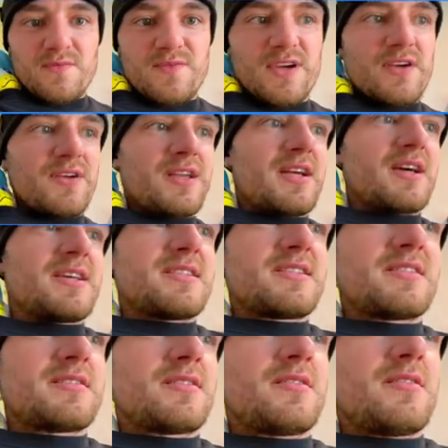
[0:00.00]
Very
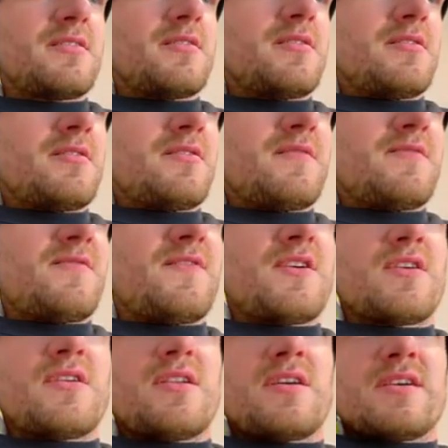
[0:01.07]
nice.
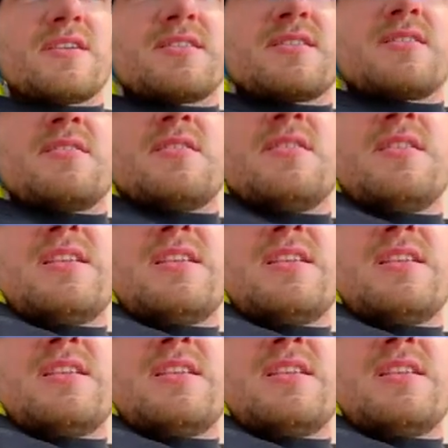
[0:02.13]
Very nice.